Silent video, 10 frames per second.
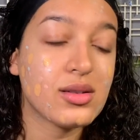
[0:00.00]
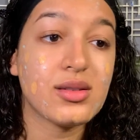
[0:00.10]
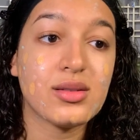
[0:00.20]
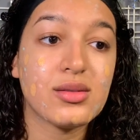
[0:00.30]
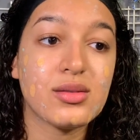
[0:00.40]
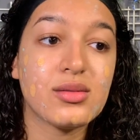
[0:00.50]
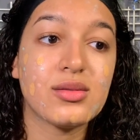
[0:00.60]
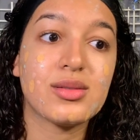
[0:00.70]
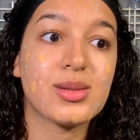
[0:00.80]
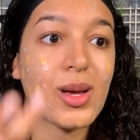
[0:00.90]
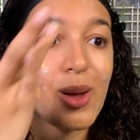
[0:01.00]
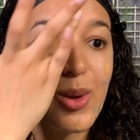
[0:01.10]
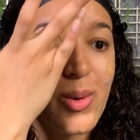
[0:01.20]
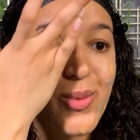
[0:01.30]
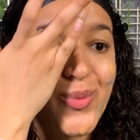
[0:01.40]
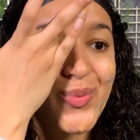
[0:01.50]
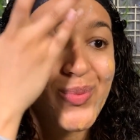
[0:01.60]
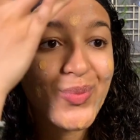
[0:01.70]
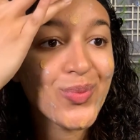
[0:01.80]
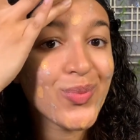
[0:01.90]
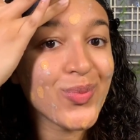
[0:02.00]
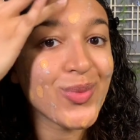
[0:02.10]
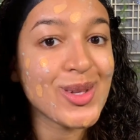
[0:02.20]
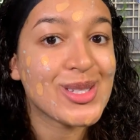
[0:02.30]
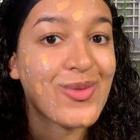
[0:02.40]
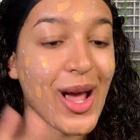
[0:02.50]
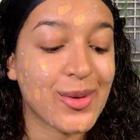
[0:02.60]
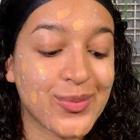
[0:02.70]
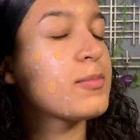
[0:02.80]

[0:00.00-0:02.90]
to, so it's fine.